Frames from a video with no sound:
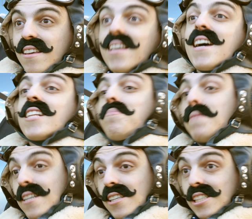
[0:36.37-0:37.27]
That's
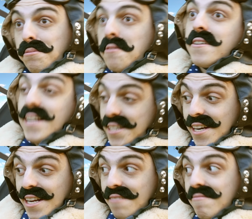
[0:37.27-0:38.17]
because we're in
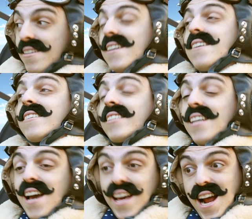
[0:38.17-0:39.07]
Italy, yes,
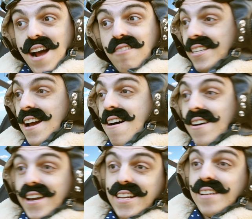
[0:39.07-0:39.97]
and our target